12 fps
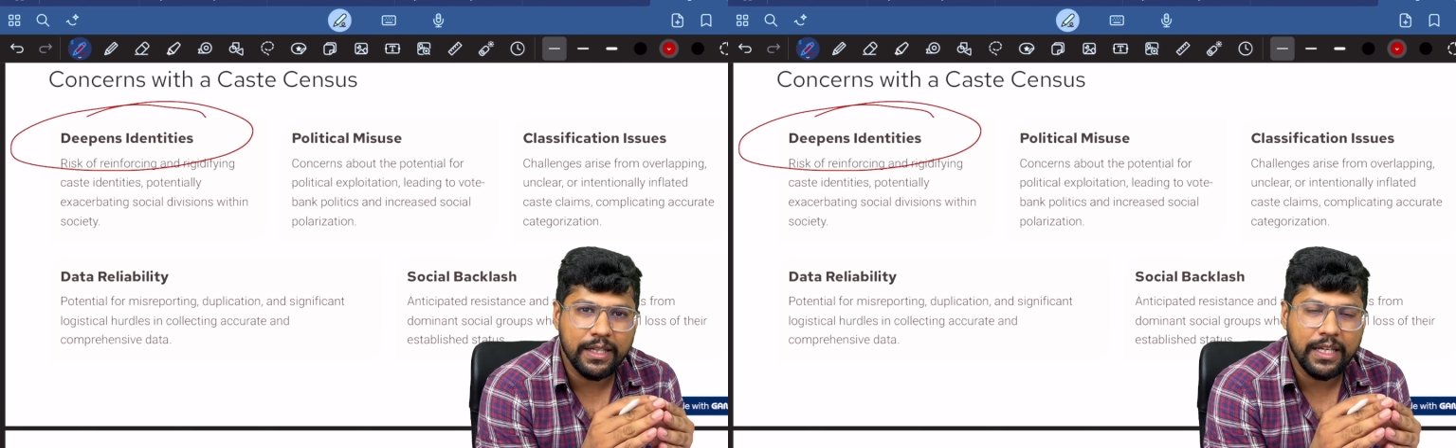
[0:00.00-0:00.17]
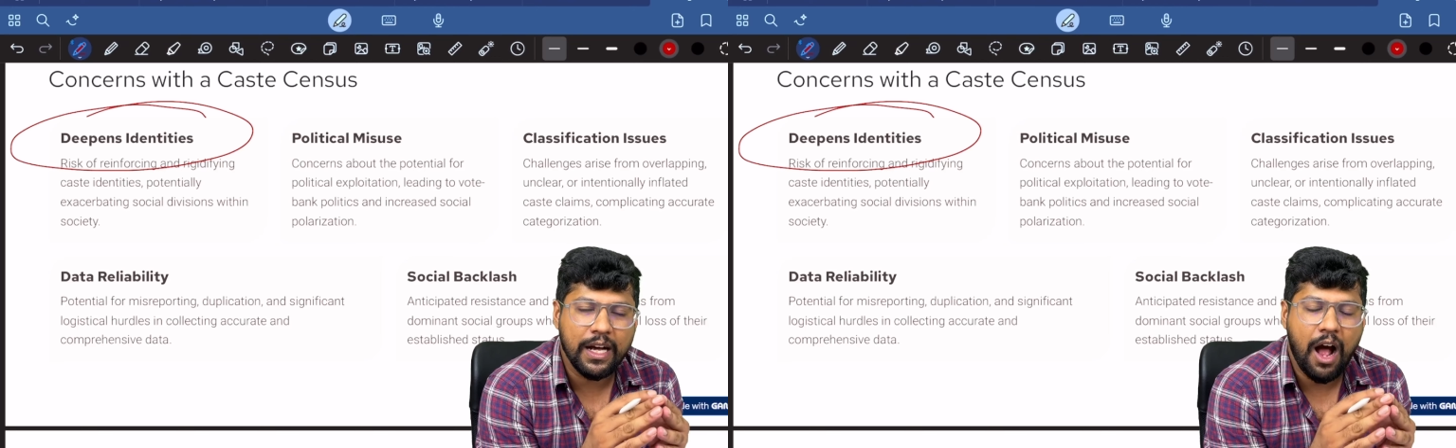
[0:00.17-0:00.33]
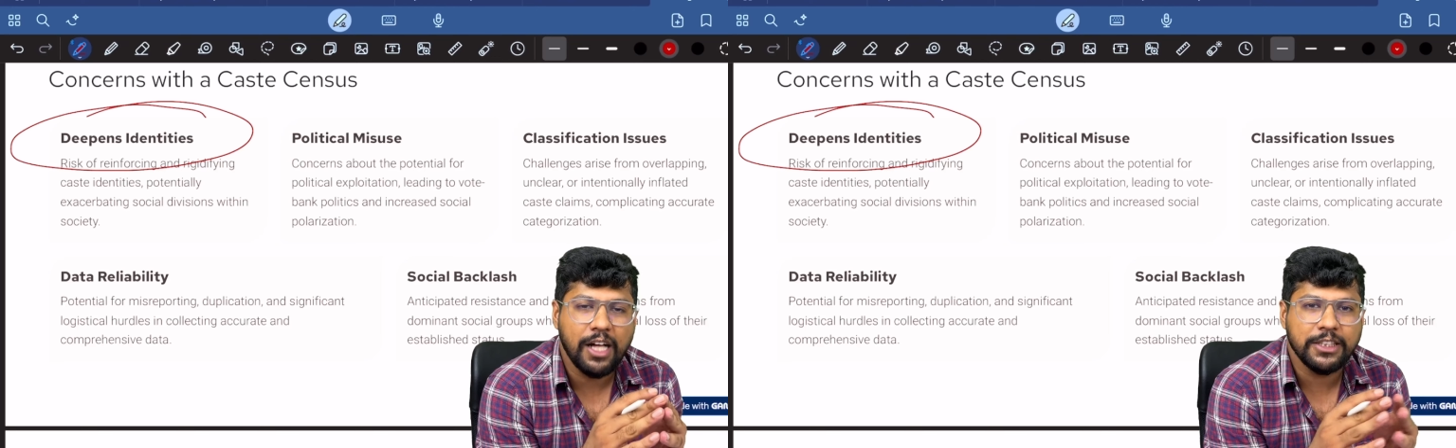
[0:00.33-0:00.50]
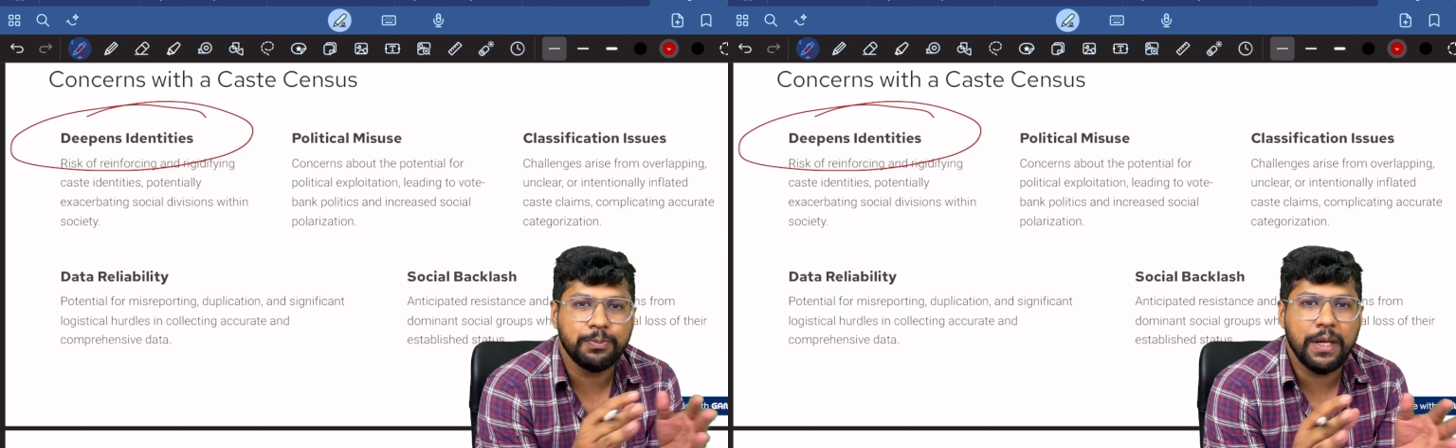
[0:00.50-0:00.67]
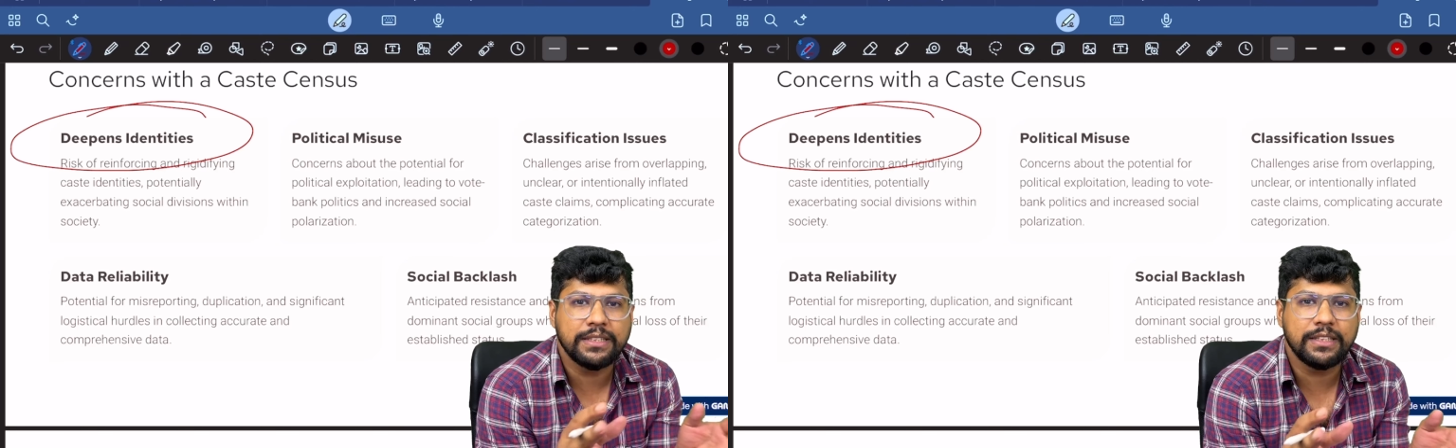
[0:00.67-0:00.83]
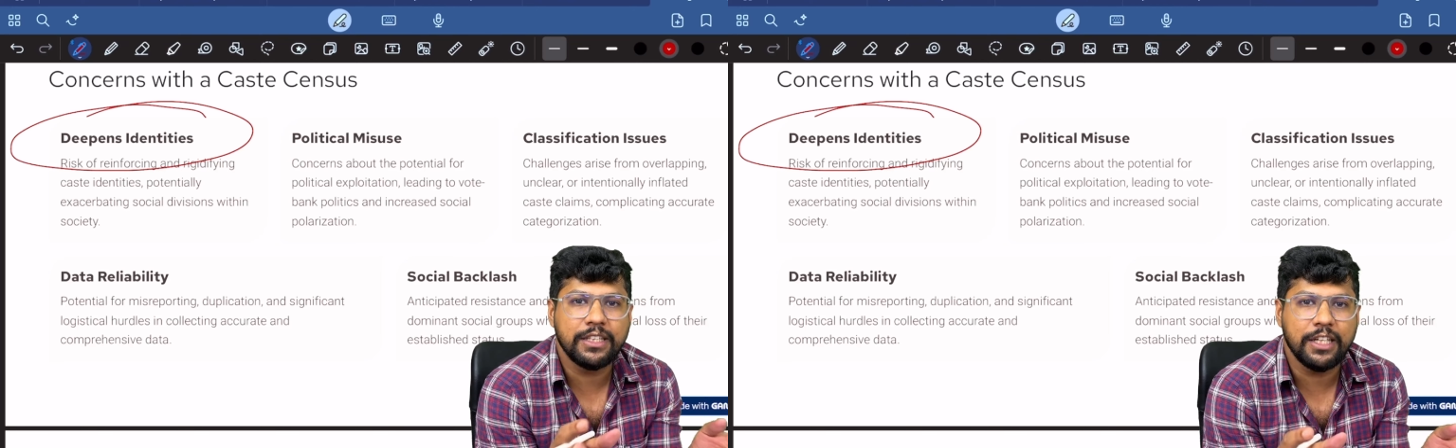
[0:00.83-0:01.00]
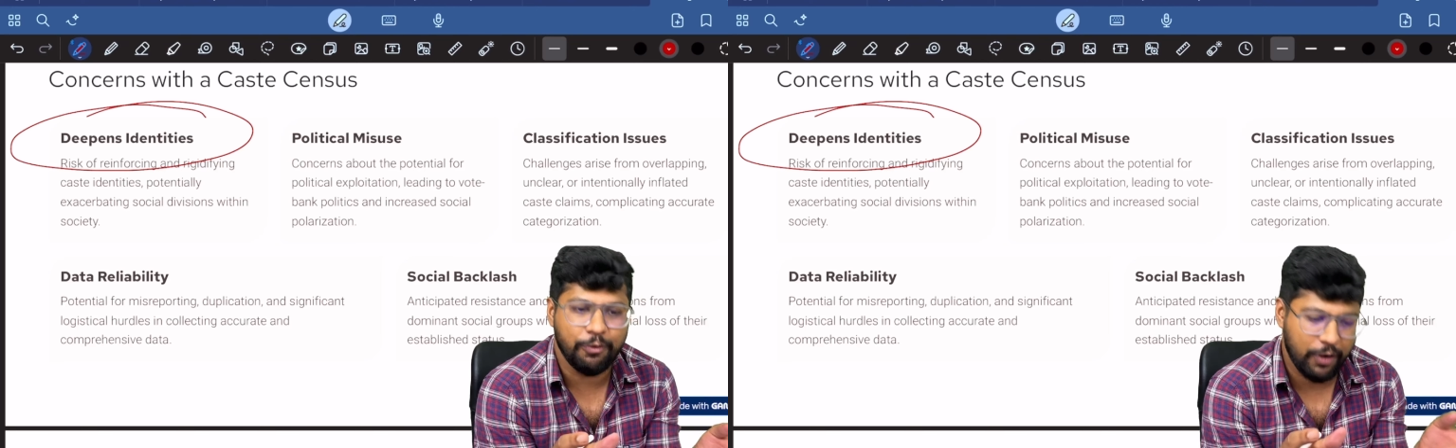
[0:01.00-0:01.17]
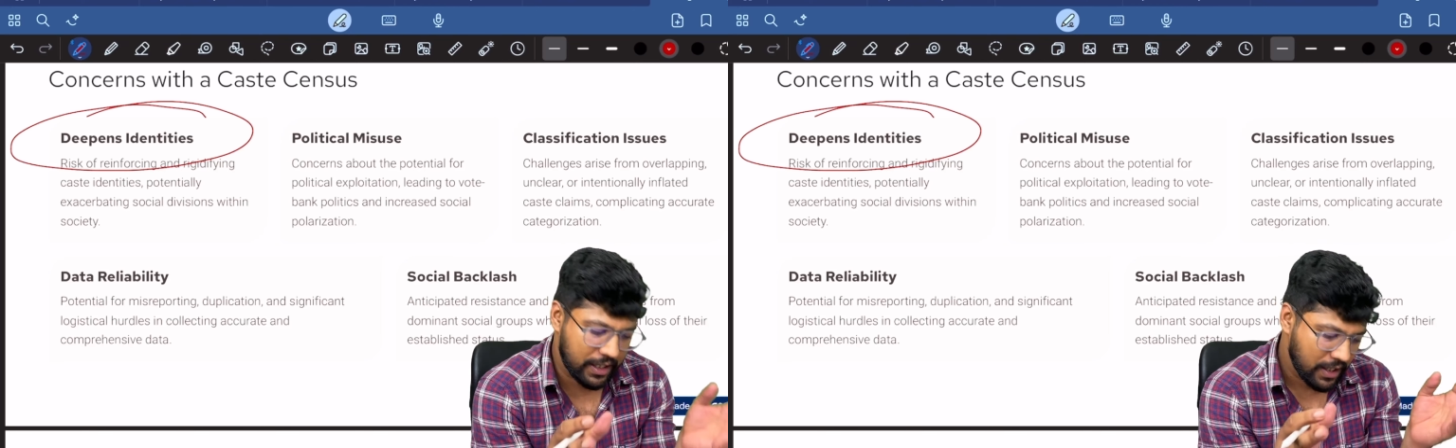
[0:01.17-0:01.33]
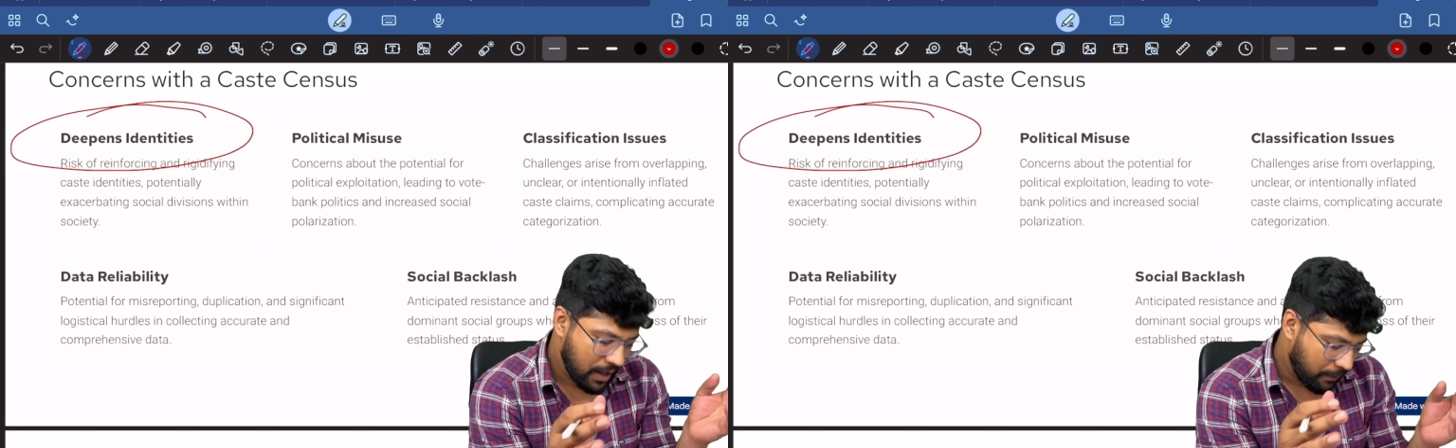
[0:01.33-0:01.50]
the caste based
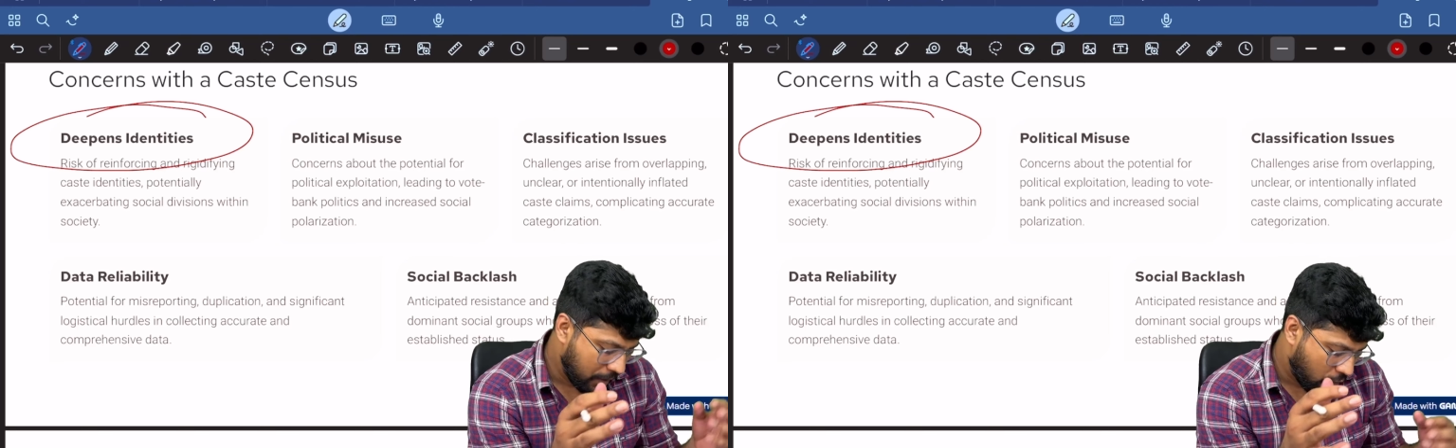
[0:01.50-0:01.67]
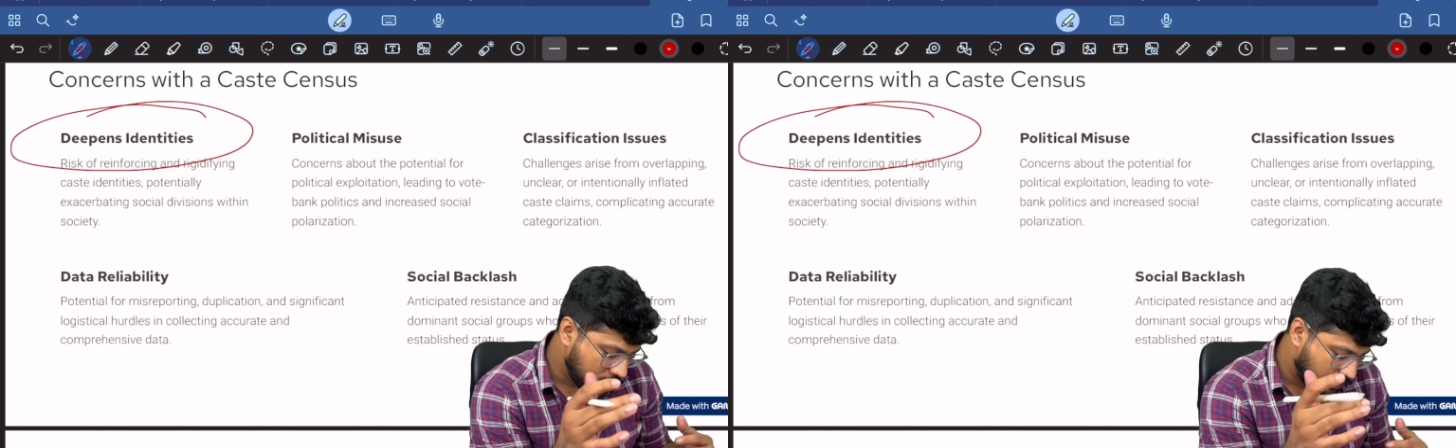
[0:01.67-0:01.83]
divide, because